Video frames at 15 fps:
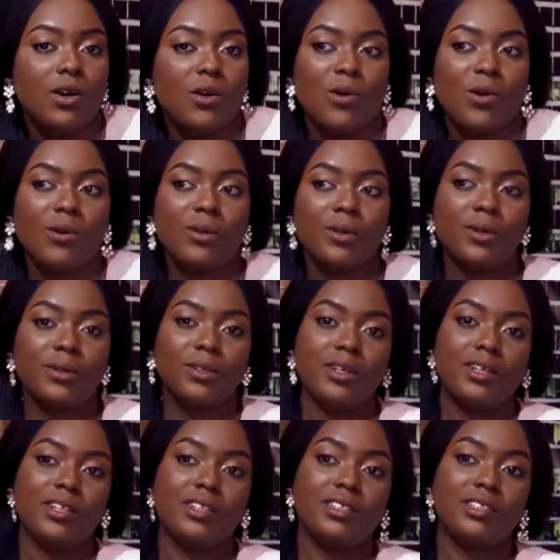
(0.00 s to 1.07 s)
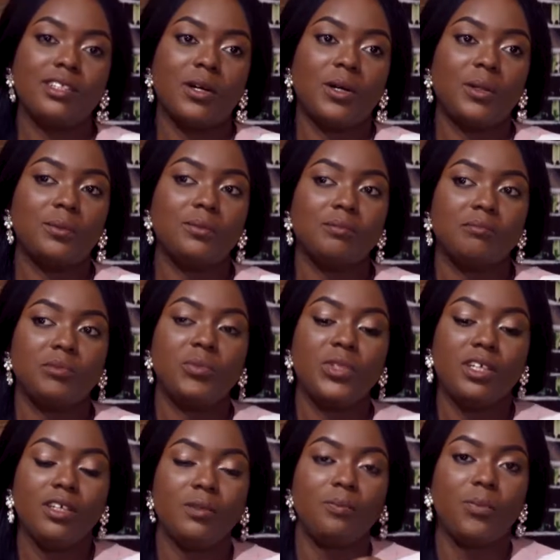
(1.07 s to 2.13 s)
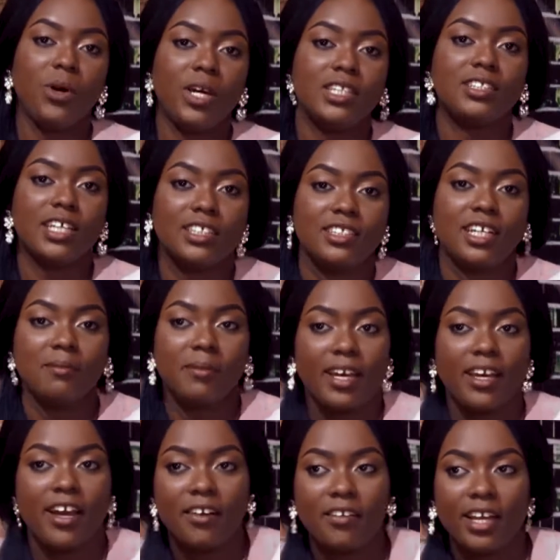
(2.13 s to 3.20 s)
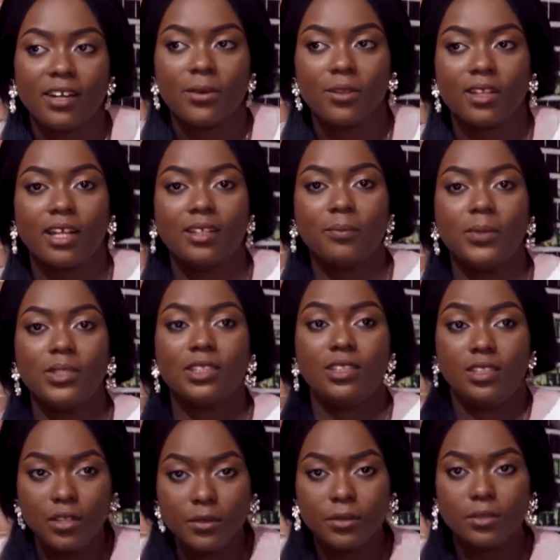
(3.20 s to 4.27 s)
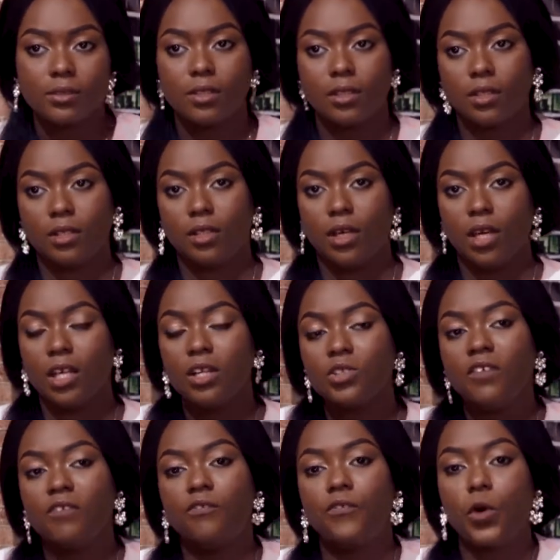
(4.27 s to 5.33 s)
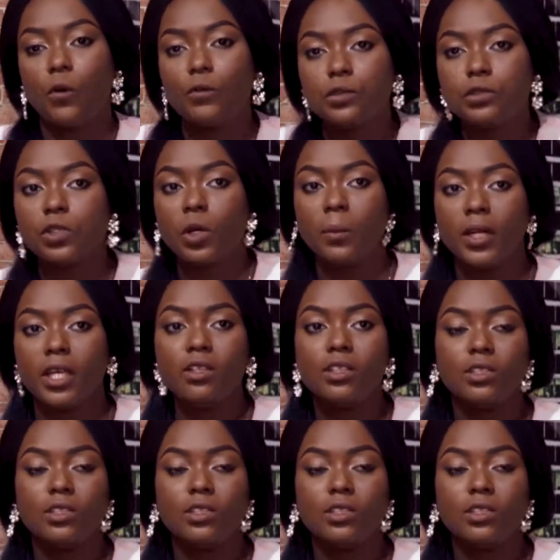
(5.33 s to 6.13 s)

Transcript: or this the coins and sand in my Gary and all that. But still, you need to involve someone,